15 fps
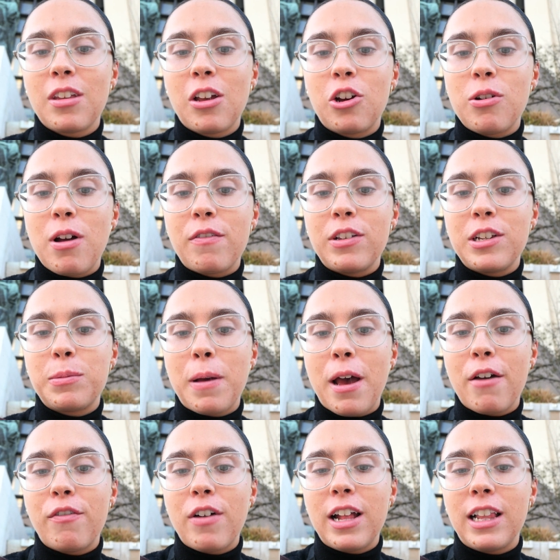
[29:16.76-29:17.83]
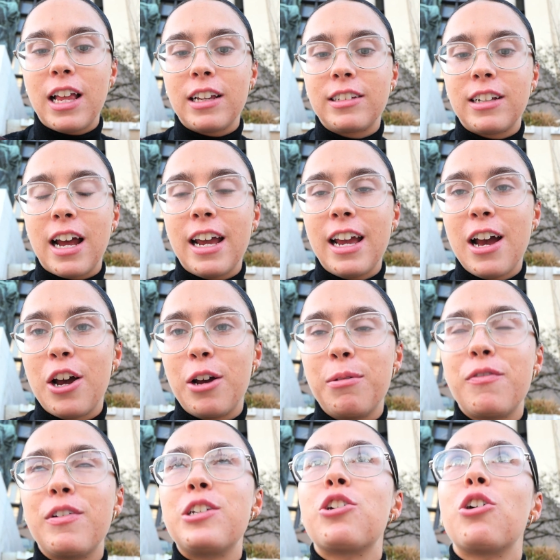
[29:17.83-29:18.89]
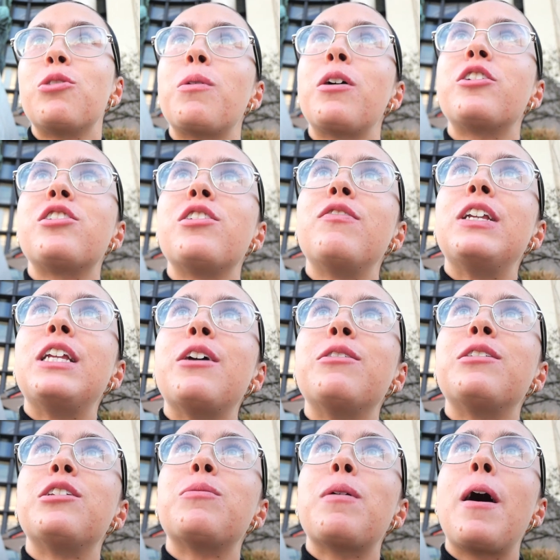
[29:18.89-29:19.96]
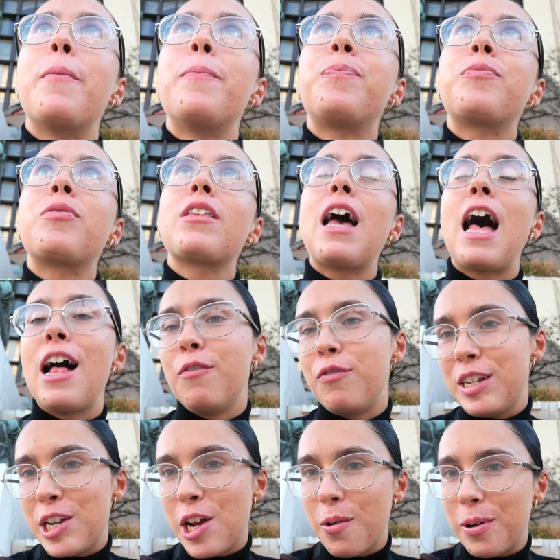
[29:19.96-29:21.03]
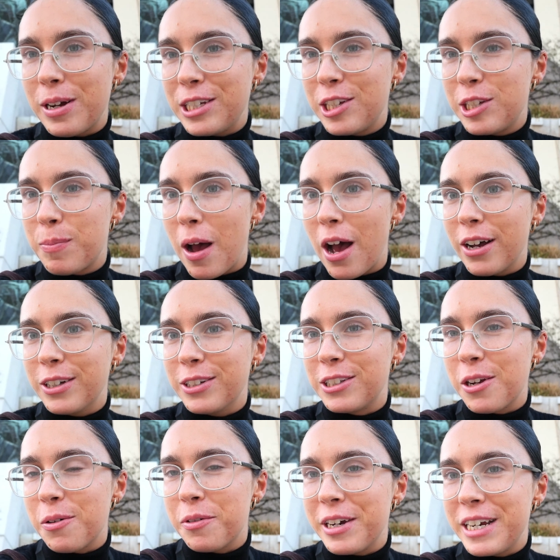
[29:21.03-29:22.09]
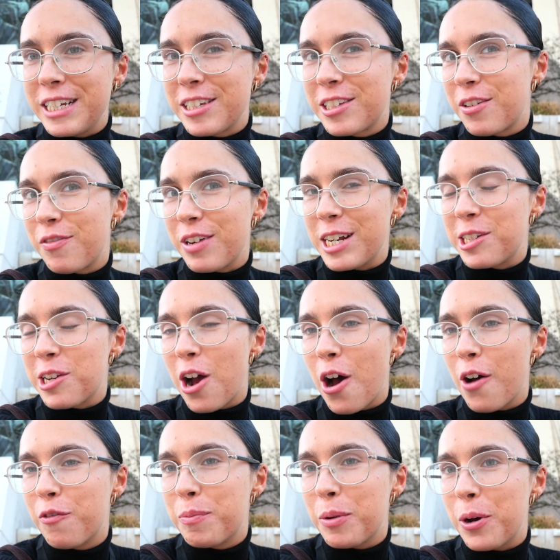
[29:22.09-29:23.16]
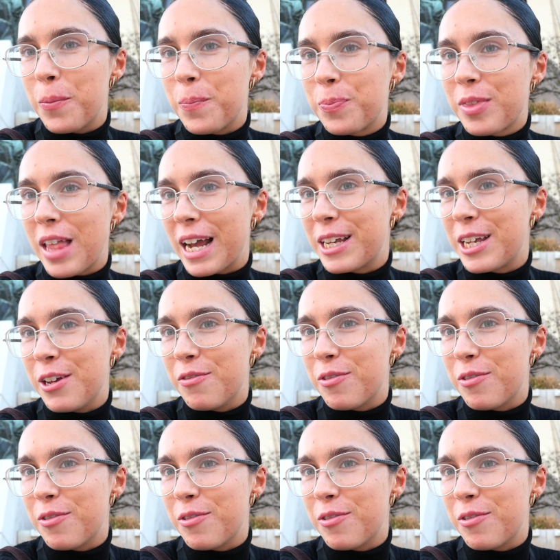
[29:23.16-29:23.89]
that was perfect last night. I hope you enjoyed watching the videos as well. I'll video when she sparkles, didn't I, just to finish it off, but thank you